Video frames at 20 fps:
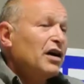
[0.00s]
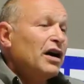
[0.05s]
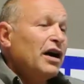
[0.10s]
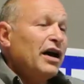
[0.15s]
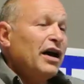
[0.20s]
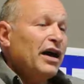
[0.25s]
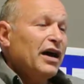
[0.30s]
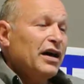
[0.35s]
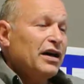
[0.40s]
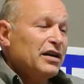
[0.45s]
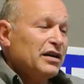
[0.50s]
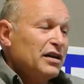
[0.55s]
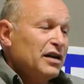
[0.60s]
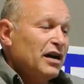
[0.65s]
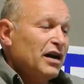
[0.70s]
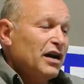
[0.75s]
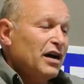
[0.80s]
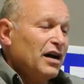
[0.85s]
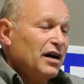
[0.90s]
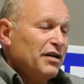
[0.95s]
And
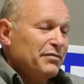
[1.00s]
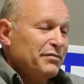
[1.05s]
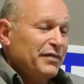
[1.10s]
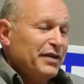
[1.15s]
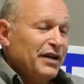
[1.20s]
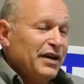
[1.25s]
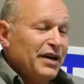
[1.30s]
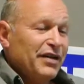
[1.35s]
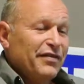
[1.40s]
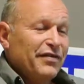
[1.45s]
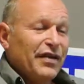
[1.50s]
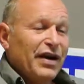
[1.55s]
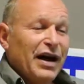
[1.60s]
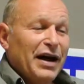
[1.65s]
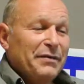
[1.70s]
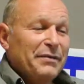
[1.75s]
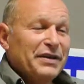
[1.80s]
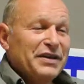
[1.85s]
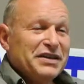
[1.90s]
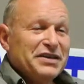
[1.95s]
if
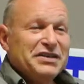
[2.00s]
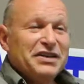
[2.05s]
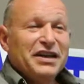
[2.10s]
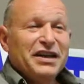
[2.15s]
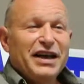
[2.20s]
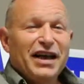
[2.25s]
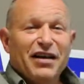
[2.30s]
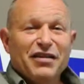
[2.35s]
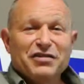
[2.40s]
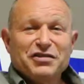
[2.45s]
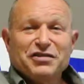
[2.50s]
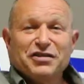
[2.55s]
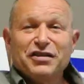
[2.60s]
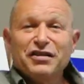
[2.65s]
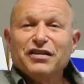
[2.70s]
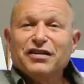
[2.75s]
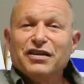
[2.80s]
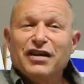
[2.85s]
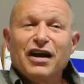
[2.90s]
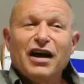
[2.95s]
I'm on the city
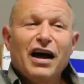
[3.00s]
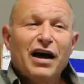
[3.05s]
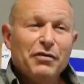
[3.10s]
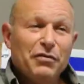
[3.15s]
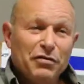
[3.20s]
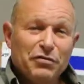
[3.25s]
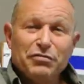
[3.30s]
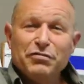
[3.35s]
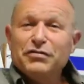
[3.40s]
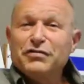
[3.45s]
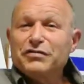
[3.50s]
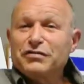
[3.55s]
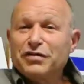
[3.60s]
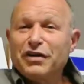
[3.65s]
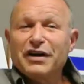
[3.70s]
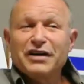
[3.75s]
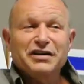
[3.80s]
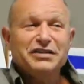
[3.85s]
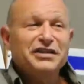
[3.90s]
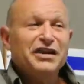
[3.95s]
council, I will
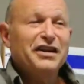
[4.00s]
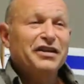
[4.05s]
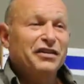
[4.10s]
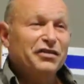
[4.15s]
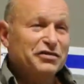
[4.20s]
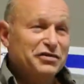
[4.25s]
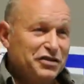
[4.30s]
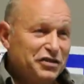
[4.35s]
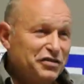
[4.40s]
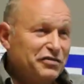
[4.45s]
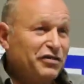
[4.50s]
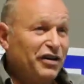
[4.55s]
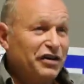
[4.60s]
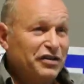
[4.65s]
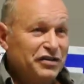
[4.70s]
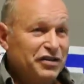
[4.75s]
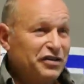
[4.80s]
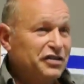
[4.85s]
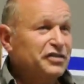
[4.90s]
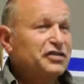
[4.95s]
try to send those
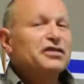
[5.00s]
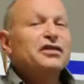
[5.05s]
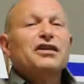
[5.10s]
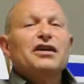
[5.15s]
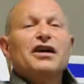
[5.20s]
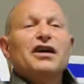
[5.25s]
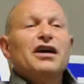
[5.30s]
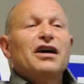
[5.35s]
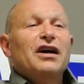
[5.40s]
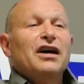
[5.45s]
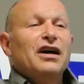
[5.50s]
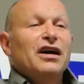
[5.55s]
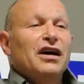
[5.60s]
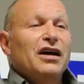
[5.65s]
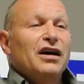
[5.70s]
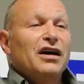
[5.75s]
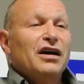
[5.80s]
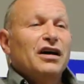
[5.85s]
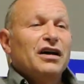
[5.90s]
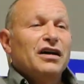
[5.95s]
instructions
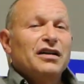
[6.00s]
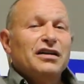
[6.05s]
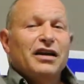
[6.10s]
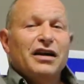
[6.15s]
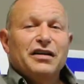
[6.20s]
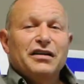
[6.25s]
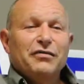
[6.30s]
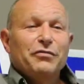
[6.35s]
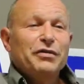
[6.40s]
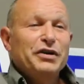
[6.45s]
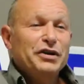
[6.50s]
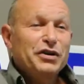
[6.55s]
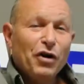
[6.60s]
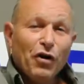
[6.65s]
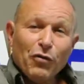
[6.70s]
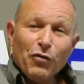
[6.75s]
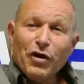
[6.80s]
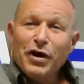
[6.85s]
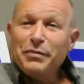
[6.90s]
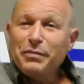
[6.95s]
that we
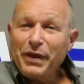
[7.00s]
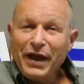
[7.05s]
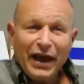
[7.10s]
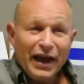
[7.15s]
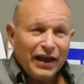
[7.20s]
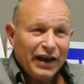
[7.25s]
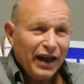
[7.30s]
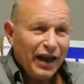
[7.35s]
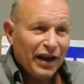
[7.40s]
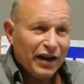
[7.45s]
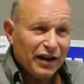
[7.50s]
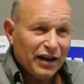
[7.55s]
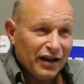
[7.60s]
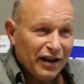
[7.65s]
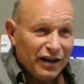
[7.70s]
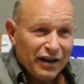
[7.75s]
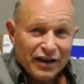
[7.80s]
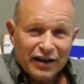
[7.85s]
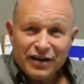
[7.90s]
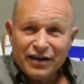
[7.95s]
don't want
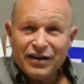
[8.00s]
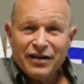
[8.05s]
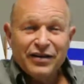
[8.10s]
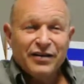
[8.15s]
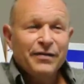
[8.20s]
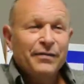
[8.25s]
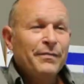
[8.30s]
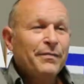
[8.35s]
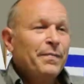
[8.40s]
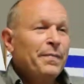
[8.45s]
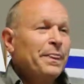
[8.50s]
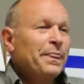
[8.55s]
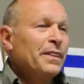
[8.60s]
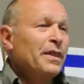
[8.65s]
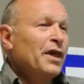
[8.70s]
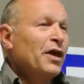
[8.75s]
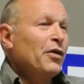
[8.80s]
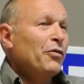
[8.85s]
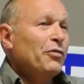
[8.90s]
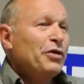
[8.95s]
panhandling,
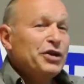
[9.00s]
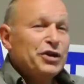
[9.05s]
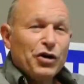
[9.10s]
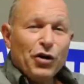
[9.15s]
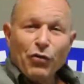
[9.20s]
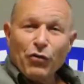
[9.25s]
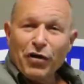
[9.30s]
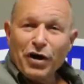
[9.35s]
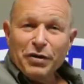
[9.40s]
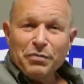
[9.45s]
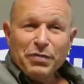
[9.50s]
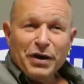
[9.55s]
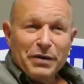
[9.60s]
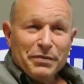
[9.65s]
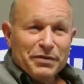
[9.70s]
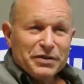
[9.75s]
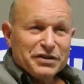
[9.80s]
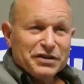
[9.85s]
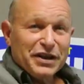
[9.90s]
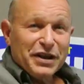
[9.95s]
we don't want
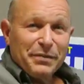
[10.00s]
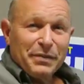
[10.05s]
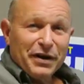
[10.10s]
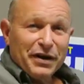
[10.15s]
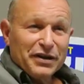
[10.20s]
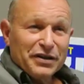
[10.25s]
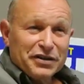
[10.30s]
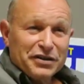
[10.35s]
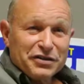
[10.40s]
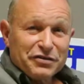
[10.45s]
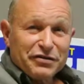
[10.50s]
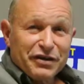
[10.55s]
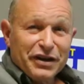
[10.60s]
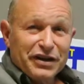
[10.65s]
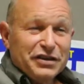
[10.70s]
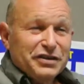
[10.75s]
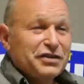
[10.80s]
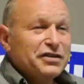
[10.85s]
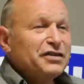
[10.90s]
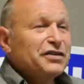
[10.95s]
people sleeping in the
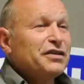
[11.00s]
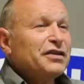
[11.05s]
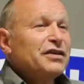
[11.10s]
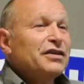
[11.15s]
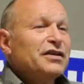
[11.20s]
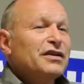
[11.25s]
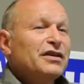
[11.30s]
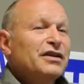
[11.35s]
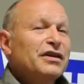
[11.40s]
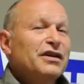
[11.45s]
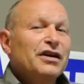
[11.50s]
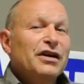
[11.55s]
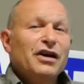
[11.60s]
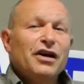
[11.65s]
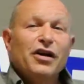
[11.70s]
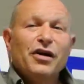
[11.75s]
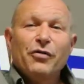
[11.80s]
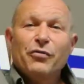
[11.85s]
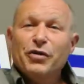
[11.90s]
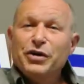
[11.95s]
streets,
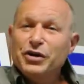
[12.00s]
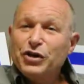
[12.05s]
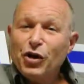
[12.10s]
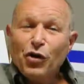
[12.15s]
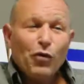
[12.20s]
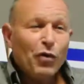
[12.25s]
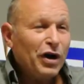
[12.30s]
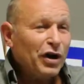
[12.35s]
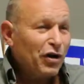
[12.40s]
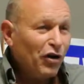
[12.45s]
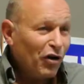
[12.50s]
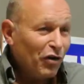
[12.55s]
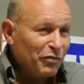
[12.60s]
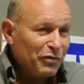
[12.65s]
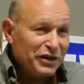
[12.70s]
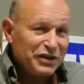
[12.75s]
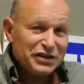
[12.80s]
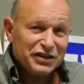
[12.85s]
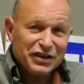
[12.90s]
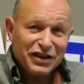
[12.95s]
we don't want
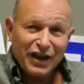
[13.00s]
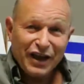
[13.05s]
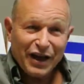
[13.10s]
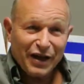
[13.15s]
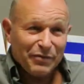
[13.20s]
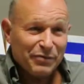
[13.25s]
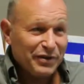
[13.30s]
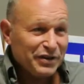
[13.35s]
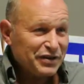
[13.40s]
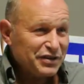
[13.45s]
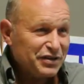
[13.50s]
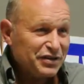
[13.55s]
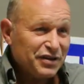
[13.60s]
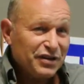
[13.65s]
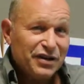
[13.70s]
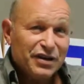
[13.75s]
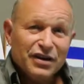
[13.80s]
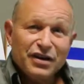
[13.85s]
homeless encampments.